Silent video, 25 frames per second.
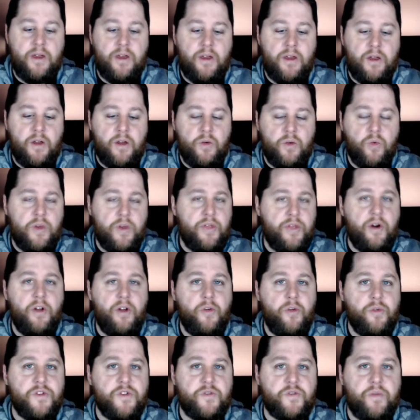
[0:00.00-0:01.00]
With all the
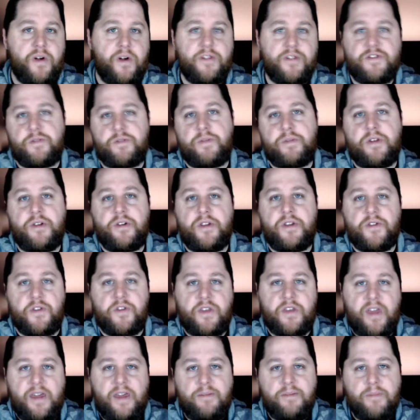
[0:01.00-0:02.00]
responsibilities a
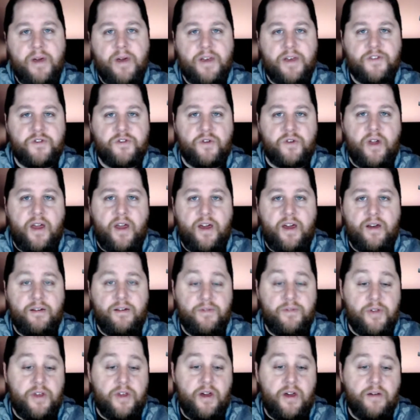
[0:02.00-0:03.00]
game master have,
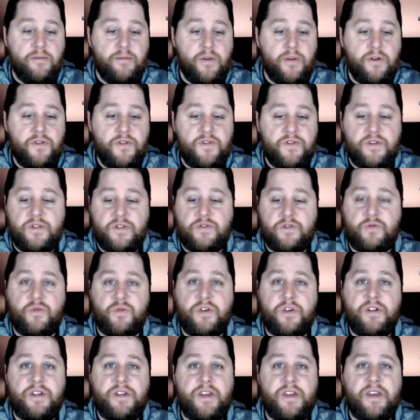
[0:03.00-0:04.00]
the utmost is
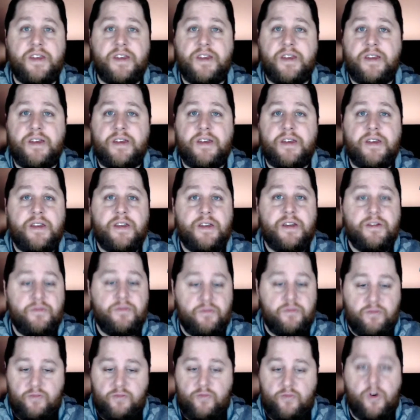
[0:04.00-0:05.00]
really
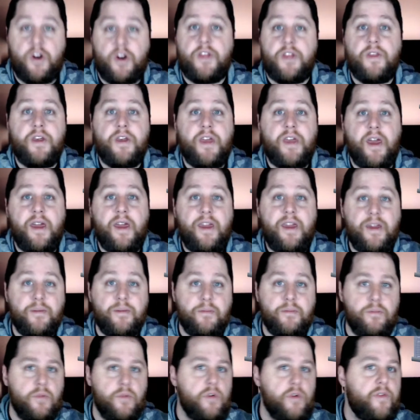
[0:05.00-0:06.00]
running the
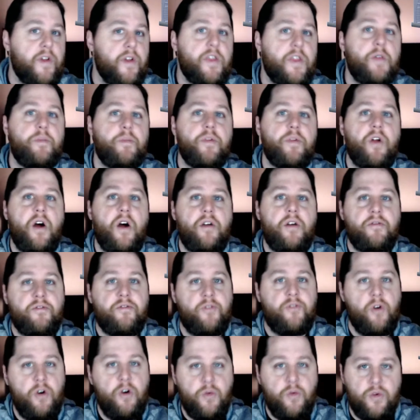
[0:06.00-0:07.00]
game, moving the plot
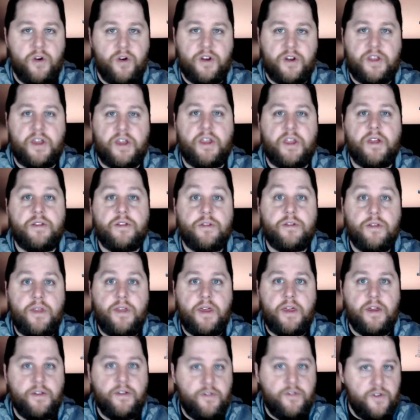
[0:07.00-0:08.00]
forward, getting to the
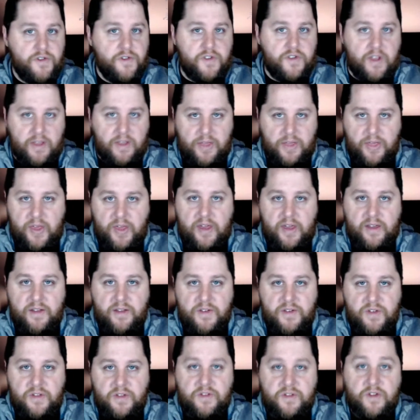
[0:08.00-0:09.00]
interesting
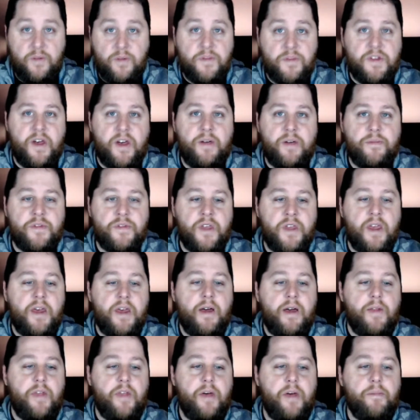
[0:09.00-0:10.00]
things, and sometimes
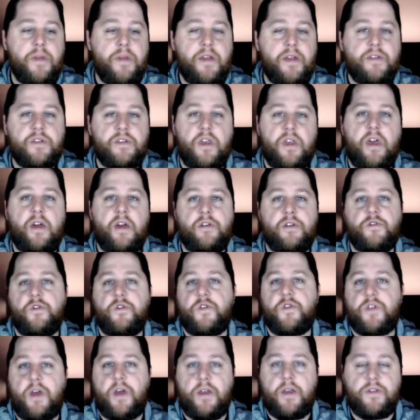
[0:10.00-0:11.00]
that means
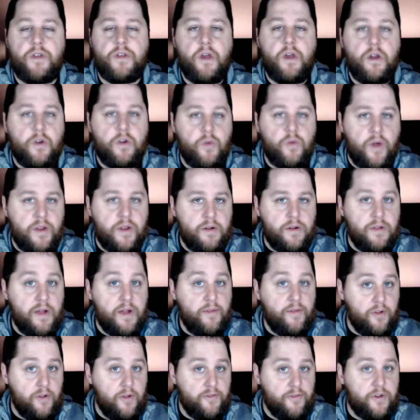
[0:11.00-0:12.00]
exercising a greater
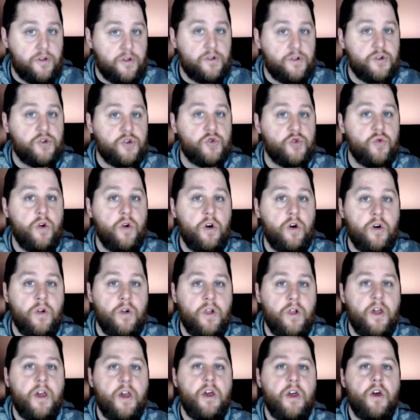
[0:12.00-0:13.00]
level of
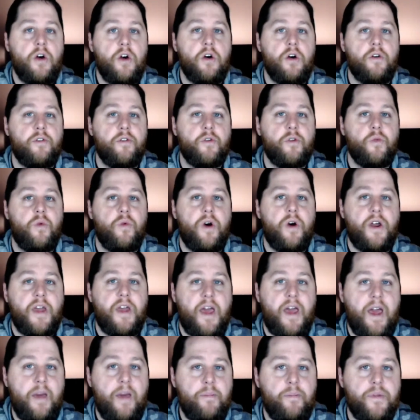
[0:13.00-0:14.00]
control over what
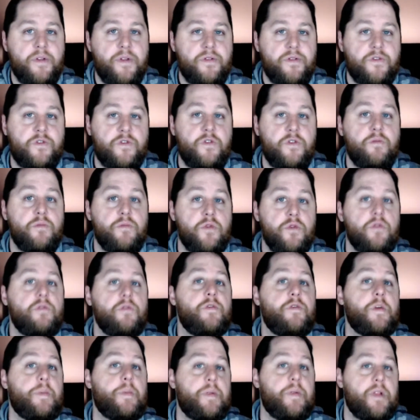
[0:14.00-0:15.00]
happens to
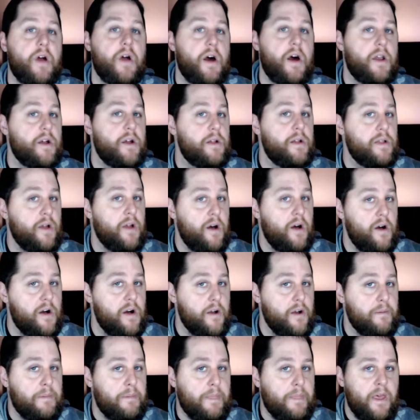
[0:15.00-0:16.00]
move the plot
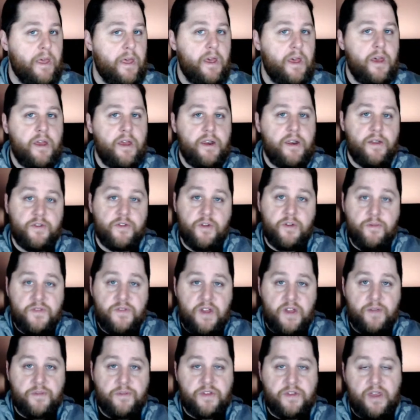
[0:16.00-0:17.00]
along. Now,
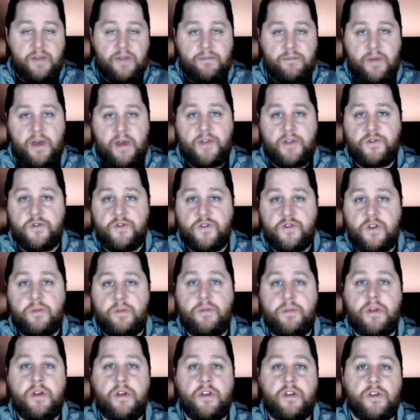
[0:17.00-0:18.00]
sometimes game masters can
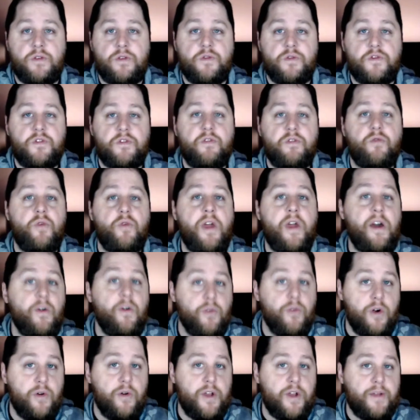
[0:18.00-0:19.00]
be accused of
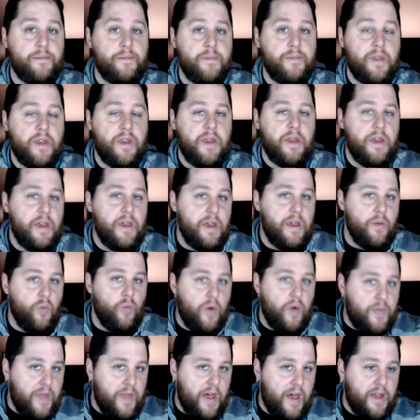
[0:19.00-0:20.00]
railroading. And
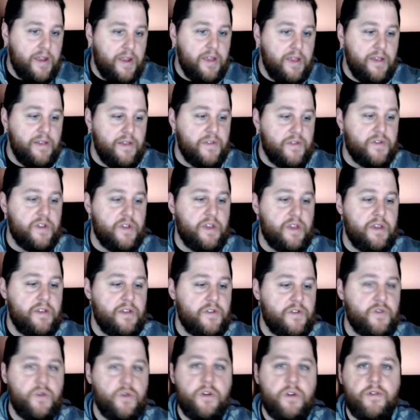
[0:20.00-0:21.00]
what that is
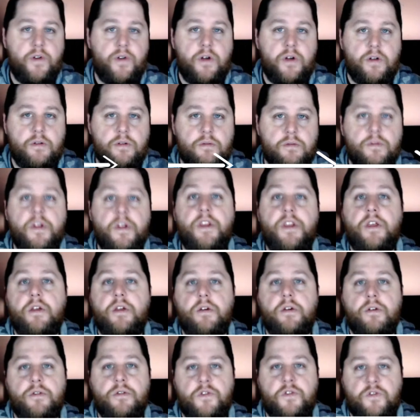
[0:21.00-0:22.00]
sort of a
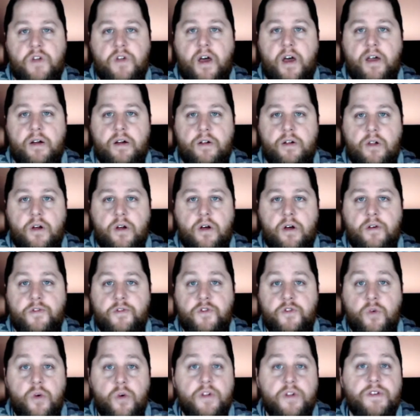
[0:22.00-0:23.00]
linear style of
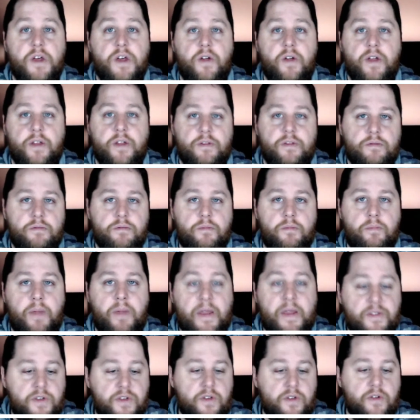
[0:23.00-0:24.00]
storytelling.
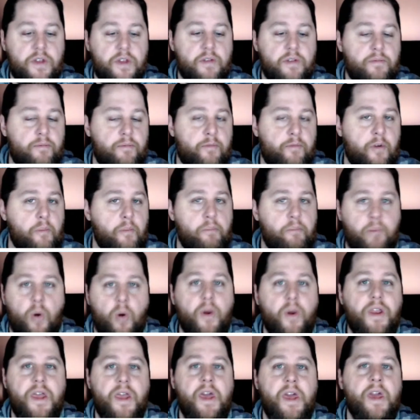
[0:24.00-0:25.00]
Basically, from
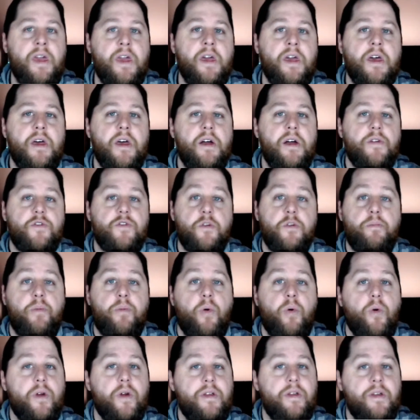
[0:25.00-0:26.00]
point A to
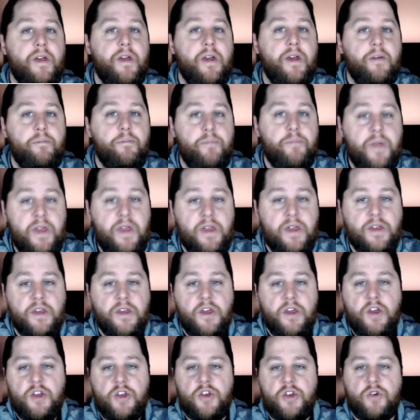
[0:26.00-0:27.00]
point B,
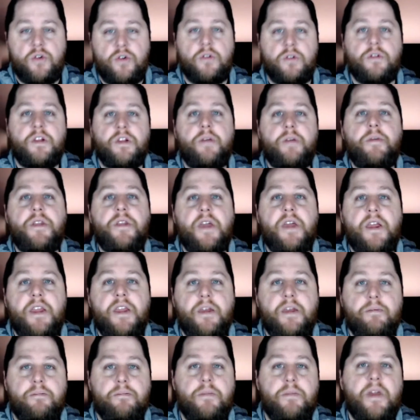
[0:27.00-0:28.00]
you're
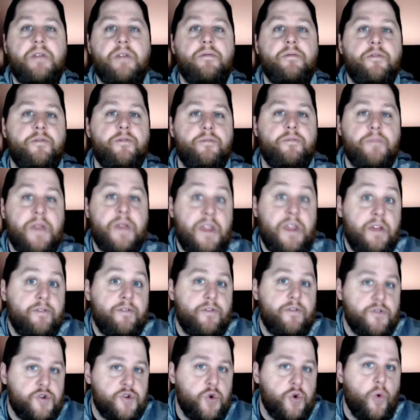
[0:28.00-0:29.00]
eliminating
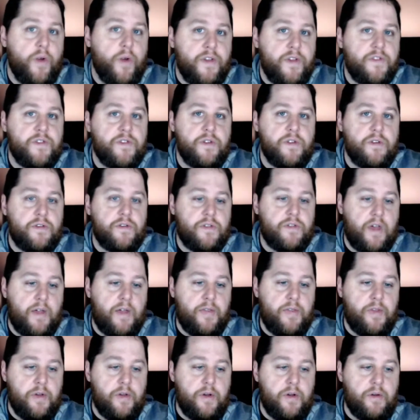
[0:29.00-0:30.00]
meaningful choices
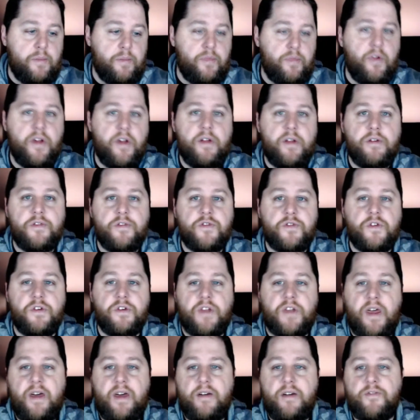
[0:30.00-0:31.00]
that the players could
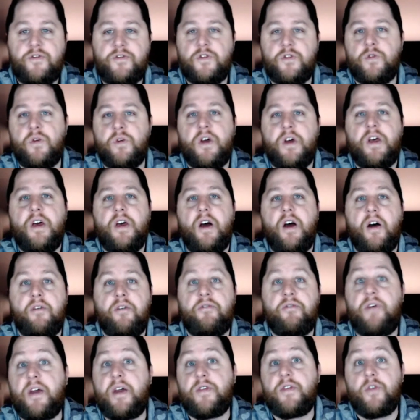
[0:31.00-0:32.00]
have to
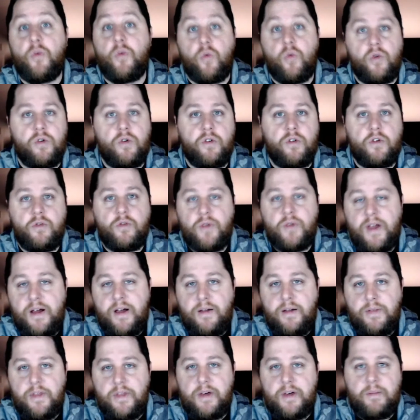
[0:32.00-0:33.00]
affect the world
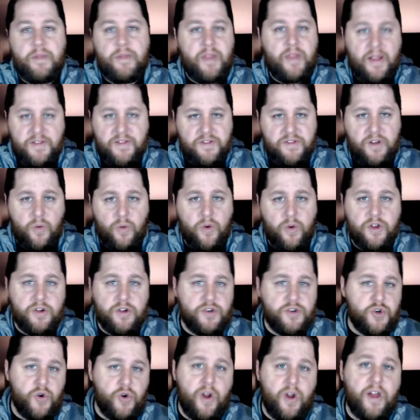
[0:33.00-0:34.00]
around them, and that's not what you're
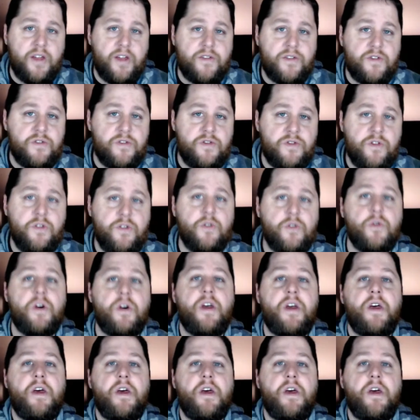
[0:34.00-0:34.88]
trying to do.